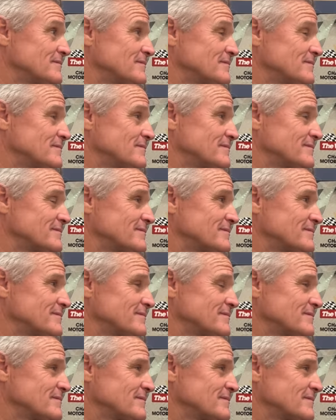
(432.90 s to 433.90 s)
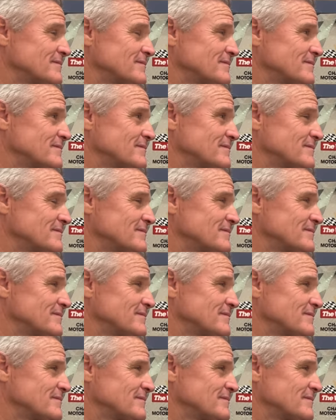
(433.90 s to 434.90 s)

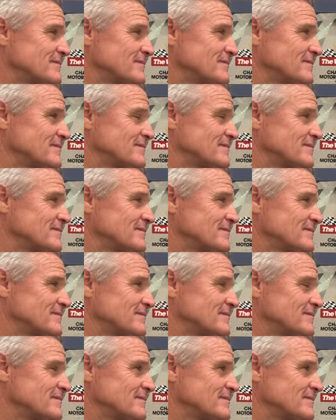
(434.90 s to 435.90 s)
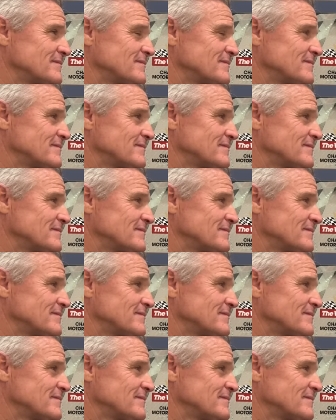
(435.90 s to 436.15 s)
[no speech]